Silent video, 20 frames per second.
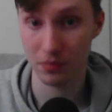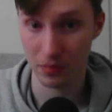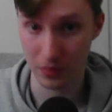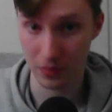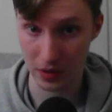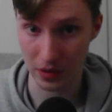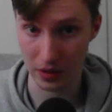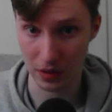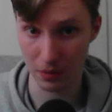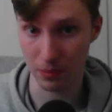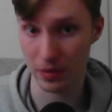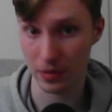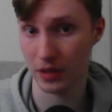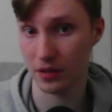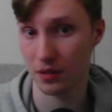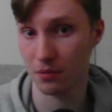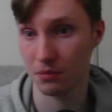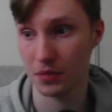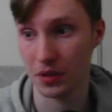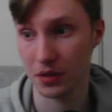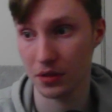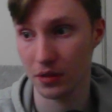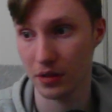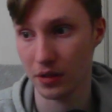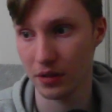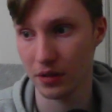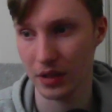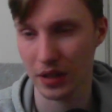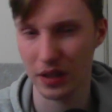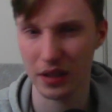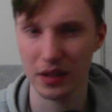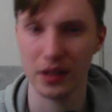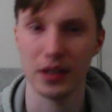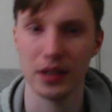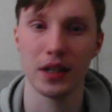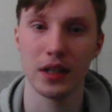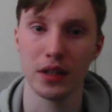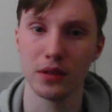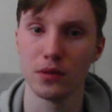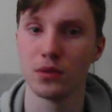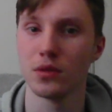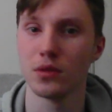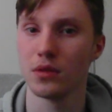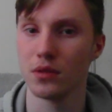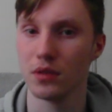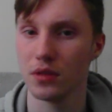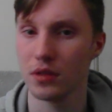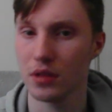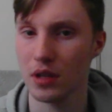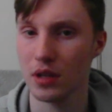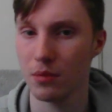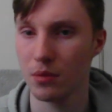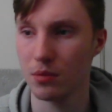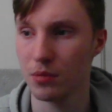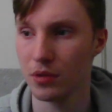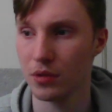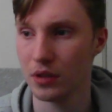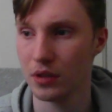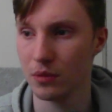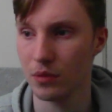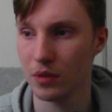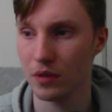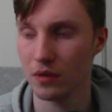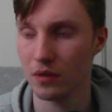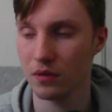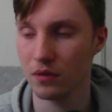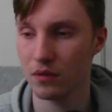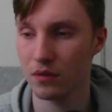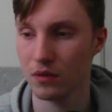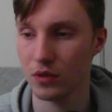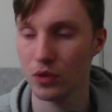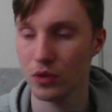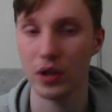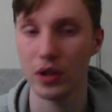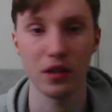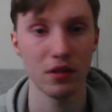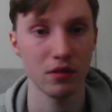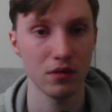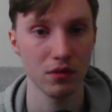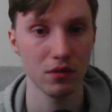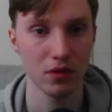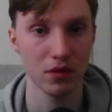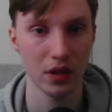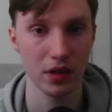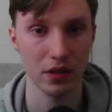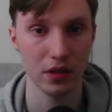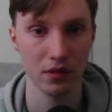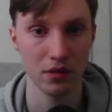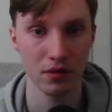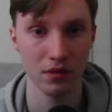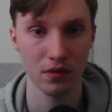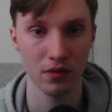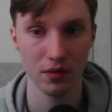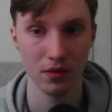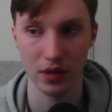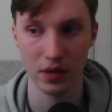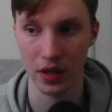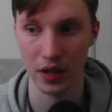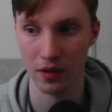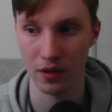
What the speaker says: And the impact on mental health. I think that kind of goes under the cyberbullying one. Great. Yeah.